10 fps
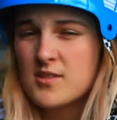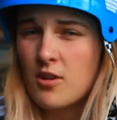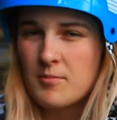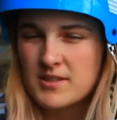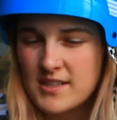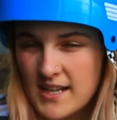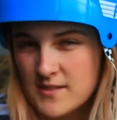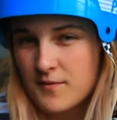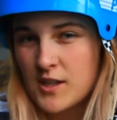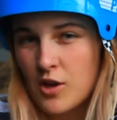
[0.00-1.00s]
sorry, but today's
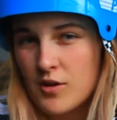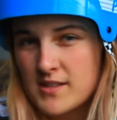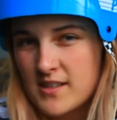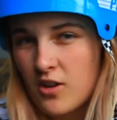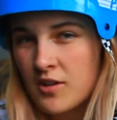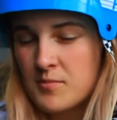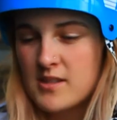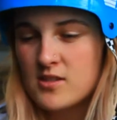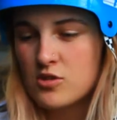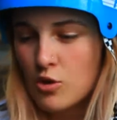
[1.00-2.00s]
video is gonna be
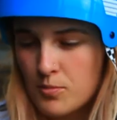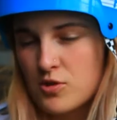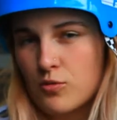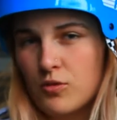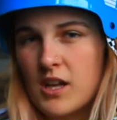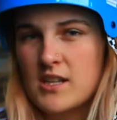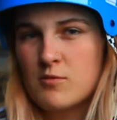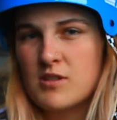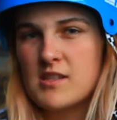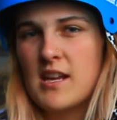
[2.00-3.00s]
super short. I just
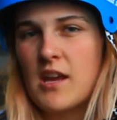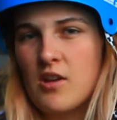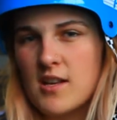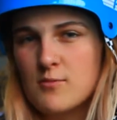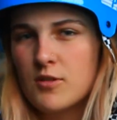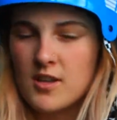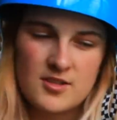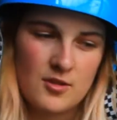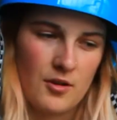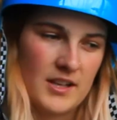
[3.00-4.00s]
wanted to tell you guys what I
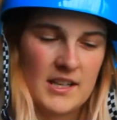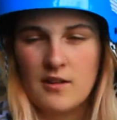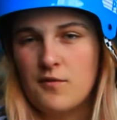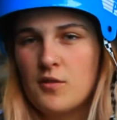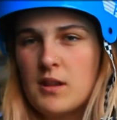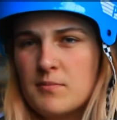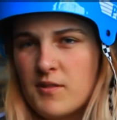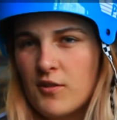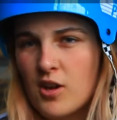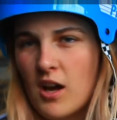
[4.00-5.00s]
was doing and get a few clips
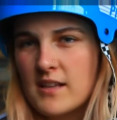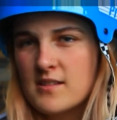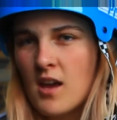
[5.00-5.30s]
from you guys.